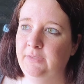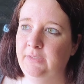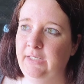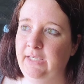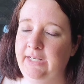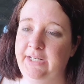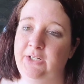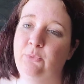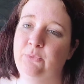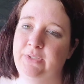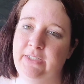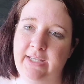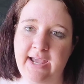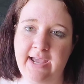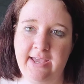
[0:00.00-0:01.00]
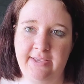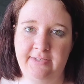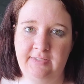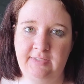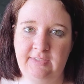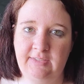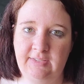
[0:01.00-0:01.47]
it only
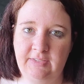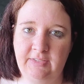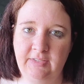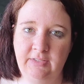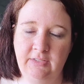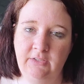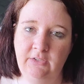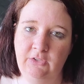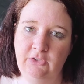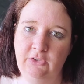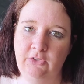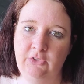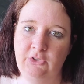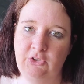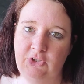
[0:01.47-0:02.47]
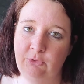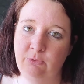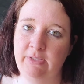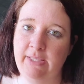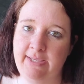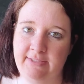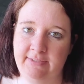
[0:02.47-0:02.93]
has 2
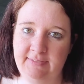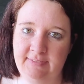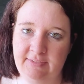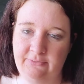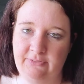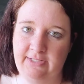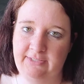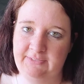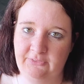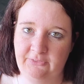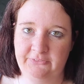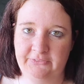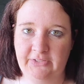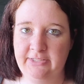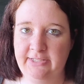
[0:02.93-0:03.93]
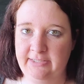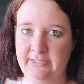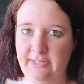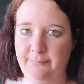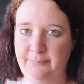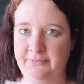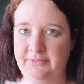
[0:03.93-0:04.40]
legs. Okay, so there's a leg
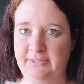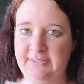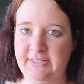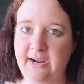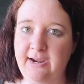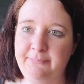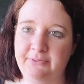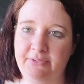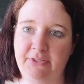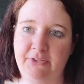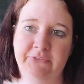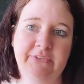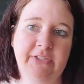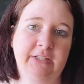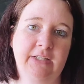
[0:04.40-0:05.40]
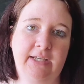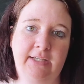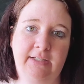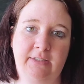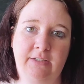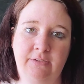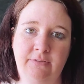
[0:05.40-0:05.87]
up at the top, and then there's a
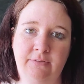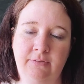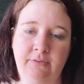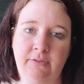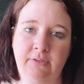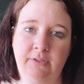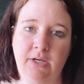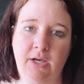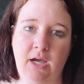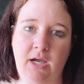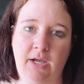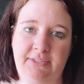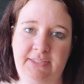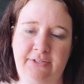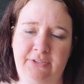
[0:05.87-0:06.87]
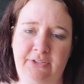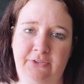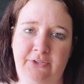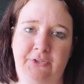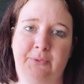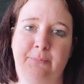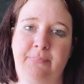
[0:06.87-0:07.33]
leg down here
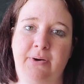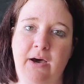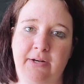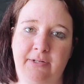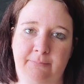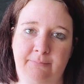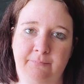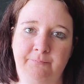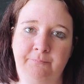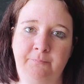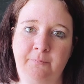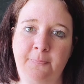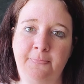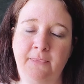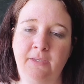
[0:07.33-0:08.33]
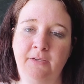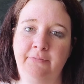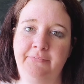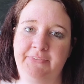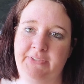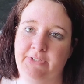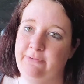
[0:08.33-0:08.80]
near the bottom.
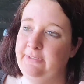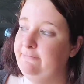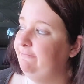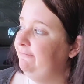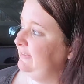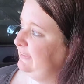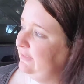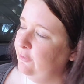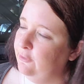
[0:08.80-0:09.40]
So it fits